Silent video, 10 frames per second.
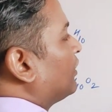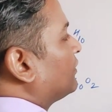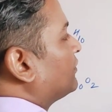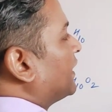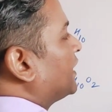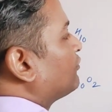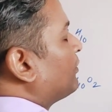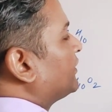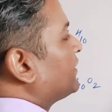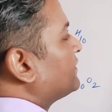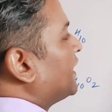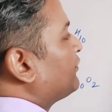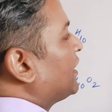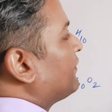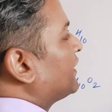second information is that
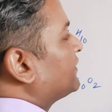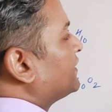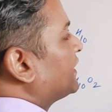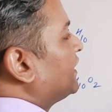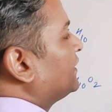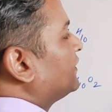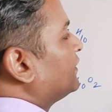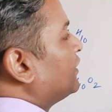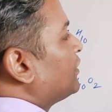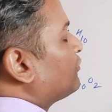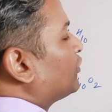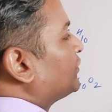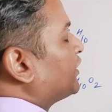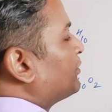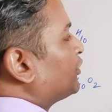we are having a singlet for
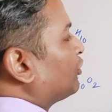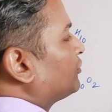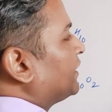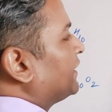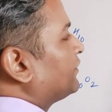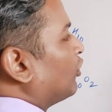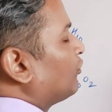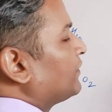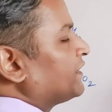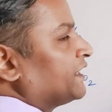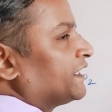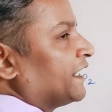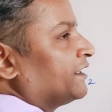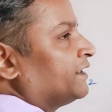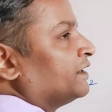6 protons. It always
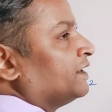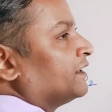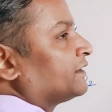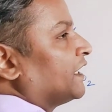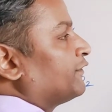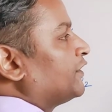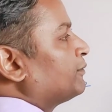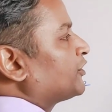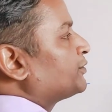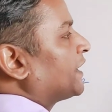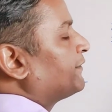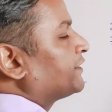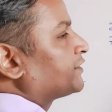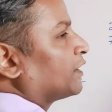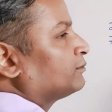indicate that we must be having
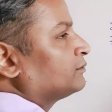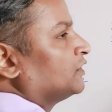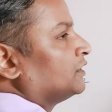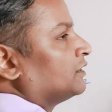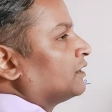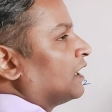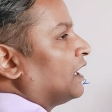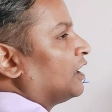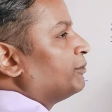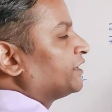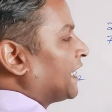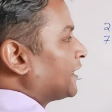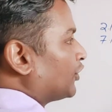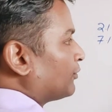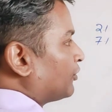some a methyl
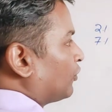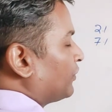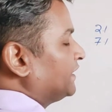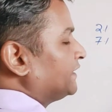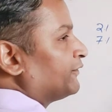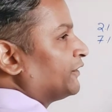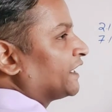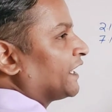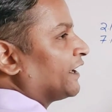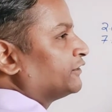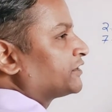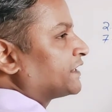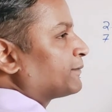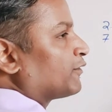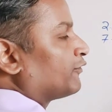group. Only then we can have this
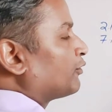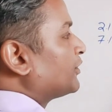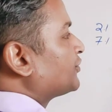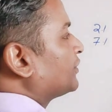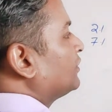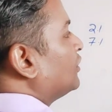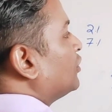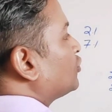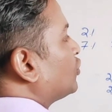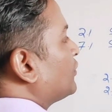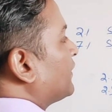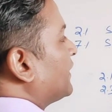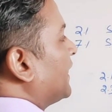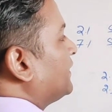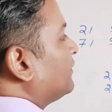type of information. So if I
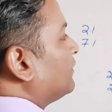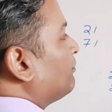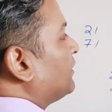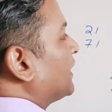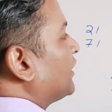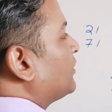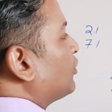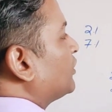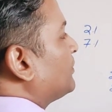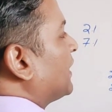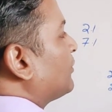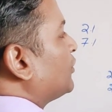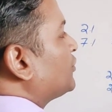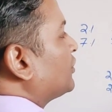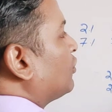write methyl group on the para
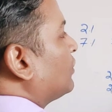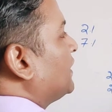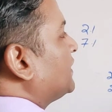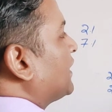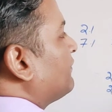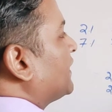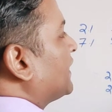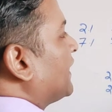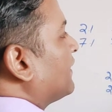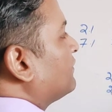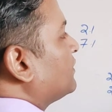position, only then we can have,